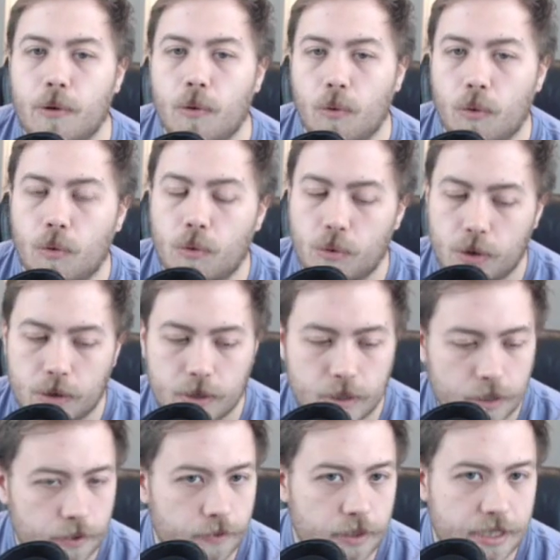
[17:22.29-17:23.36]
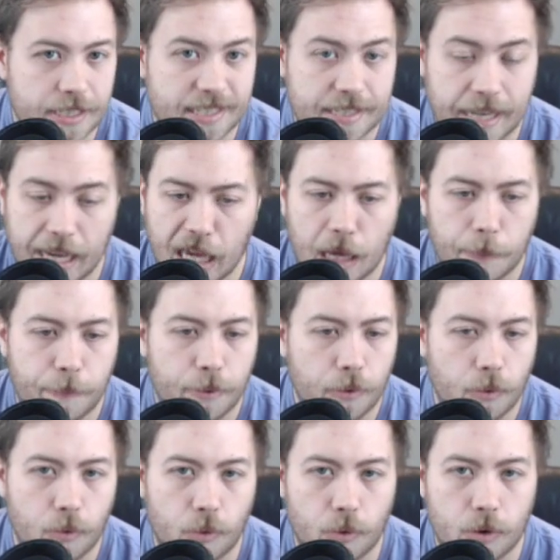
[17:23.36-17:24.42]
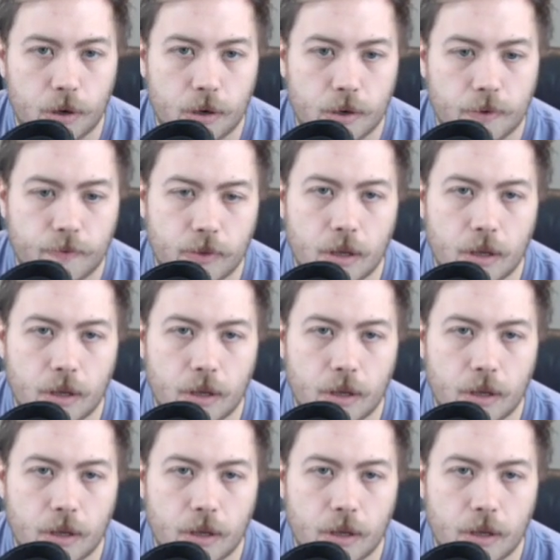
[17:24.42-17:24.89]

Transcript: or Sap or